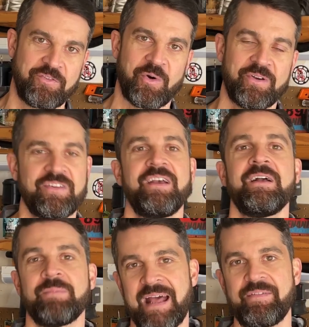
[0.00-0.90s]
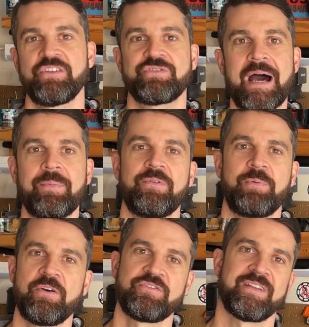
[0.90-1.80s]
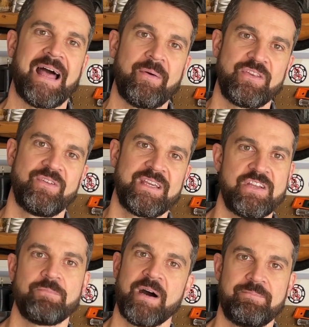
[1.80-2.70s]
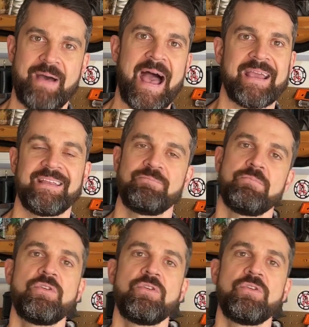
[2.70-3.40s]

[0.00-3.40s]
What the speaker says: of course, but having a dropper post allowing you to get your butt back and